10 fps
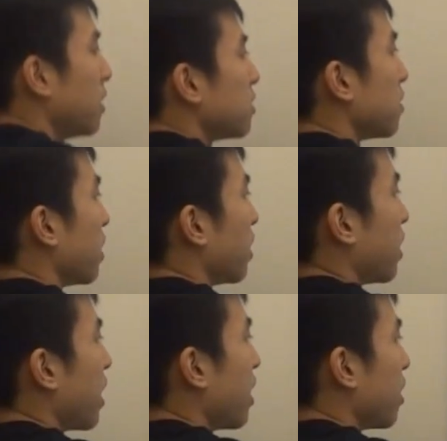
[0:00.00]
So then
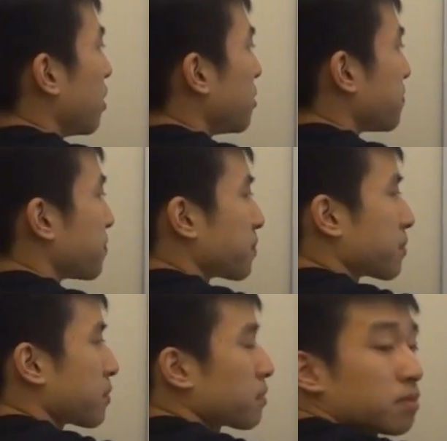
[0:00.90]
now,
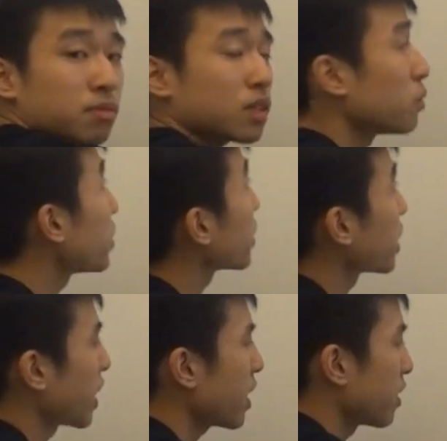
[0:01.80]
what you're going
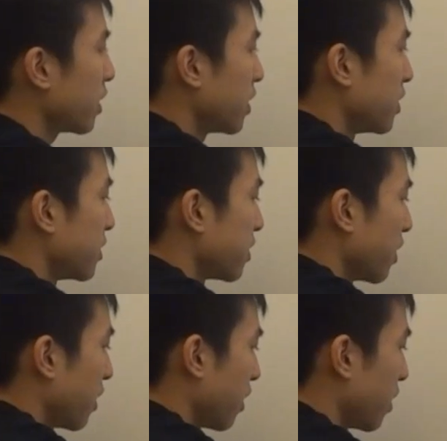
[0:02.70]
to get is
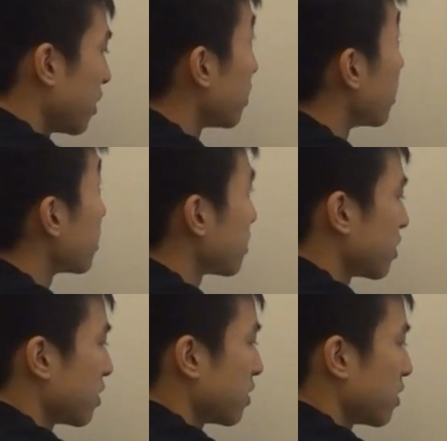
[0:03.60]

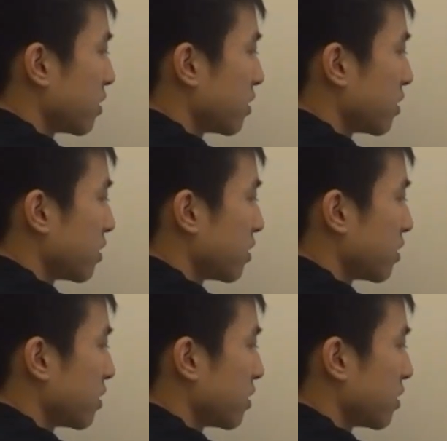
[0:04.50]
this.